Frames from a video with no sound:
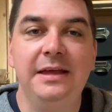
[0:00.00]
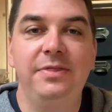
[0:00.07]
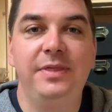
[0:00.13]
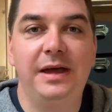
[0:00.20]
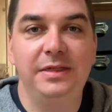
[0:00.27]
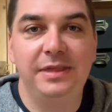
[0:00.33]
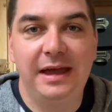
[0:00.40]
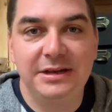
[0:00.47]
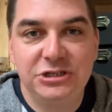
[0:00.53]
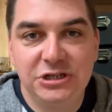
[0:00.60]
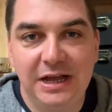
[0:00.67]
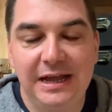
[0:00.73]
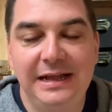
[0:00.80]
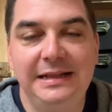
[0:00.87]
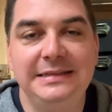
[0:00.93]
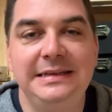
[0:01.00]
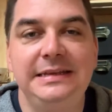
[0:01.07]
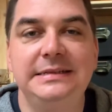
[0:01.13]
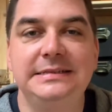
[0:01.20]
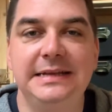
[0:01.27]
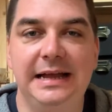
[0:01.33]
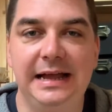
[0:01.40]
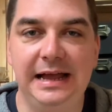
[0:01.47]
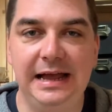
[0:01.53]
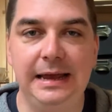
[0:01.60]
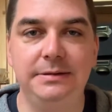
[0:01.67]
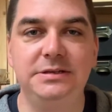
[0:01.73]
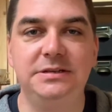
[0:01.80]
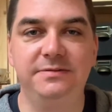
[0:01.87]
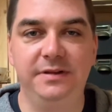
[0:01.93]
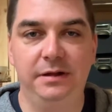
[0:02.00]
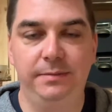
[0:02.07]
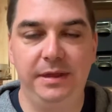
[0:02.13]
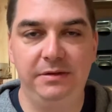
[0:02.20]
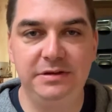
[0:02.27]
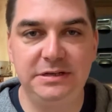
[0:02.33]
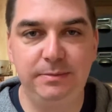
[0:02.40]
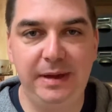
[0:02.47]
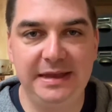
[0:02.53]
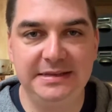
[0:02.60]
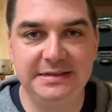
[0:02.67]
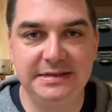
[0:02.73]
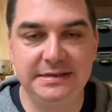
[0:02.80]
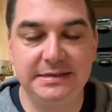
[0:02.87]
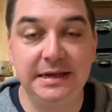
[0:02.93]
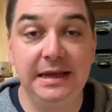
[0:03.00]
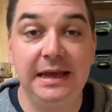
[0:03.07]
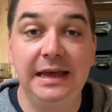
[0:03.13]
that that child needs time to develop their independence.